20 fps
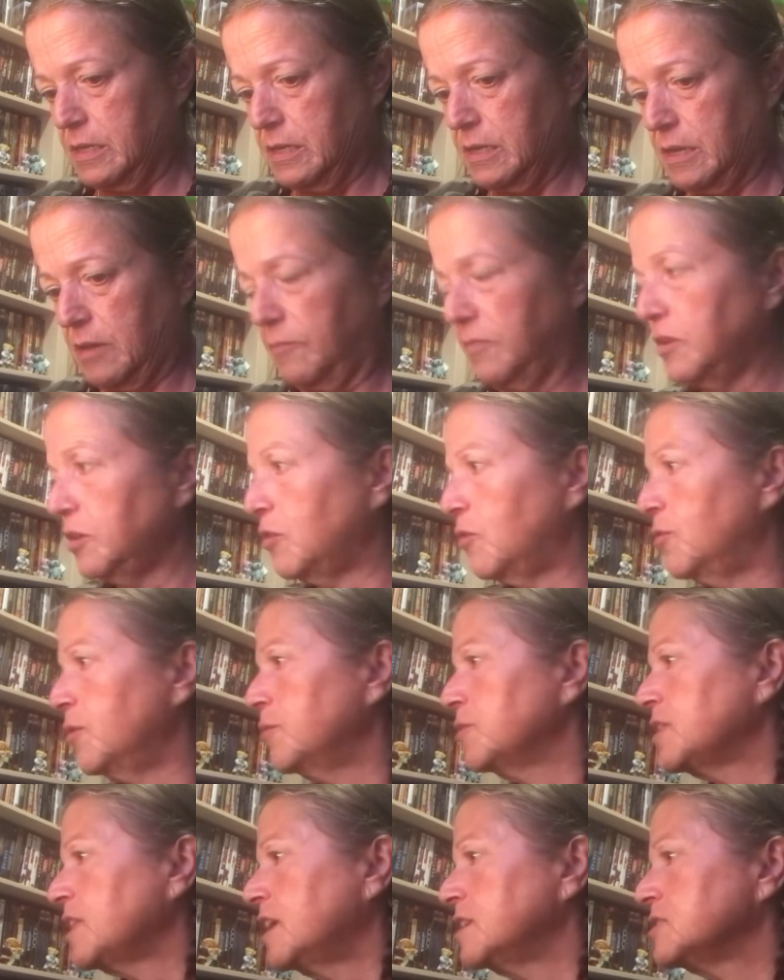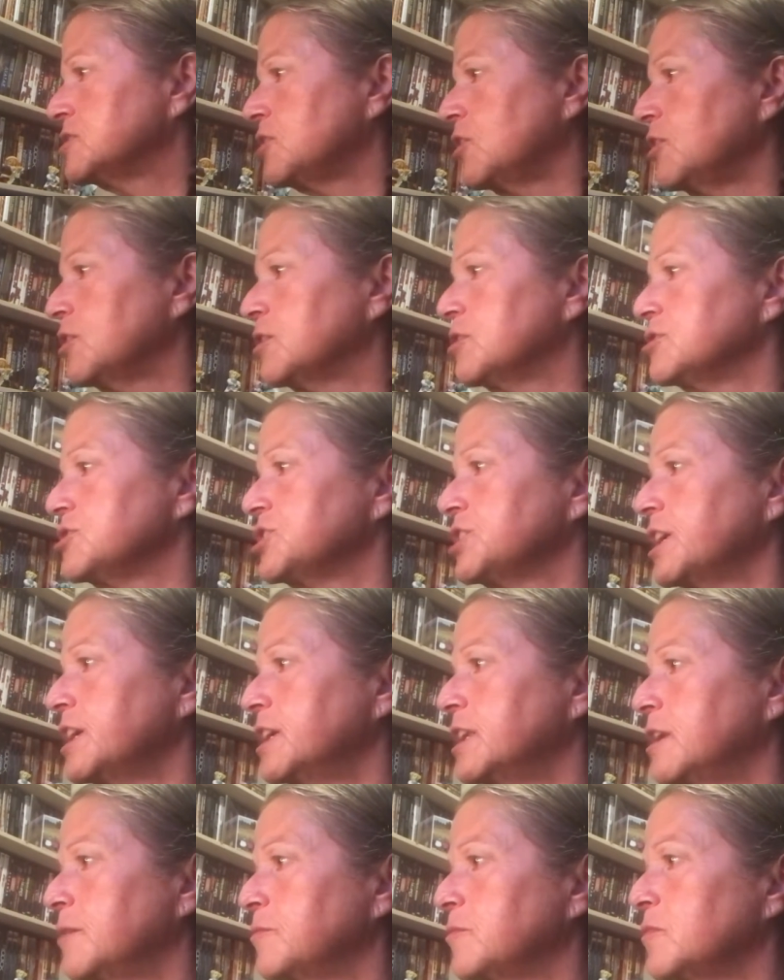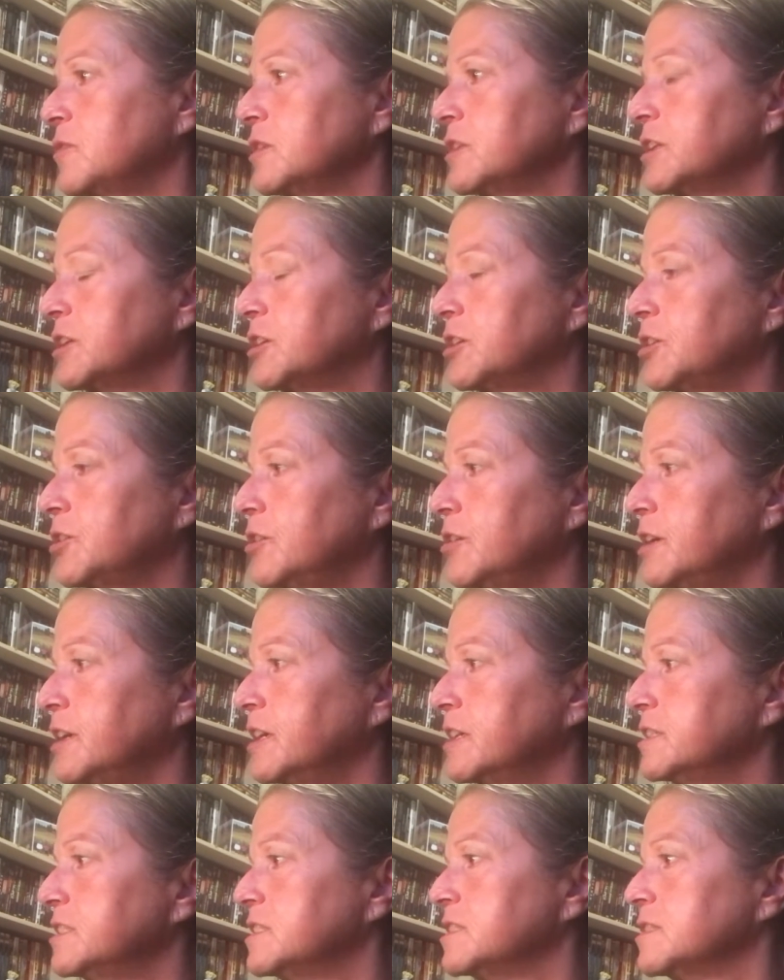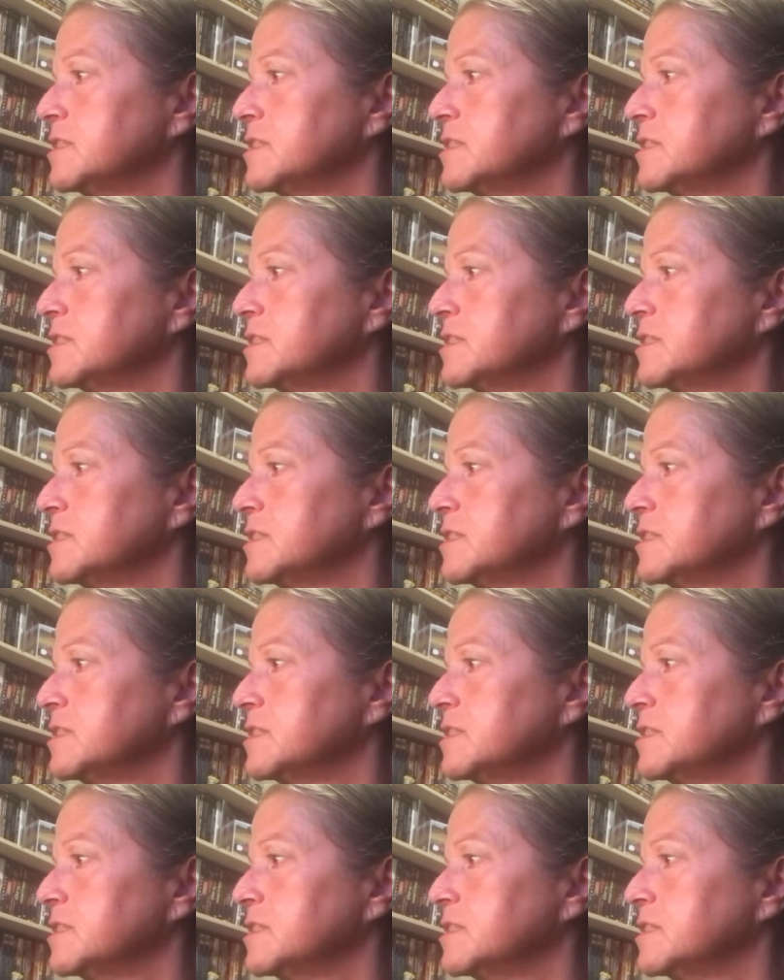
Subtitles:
I'm going to go in with that darker shade. I'm really curious.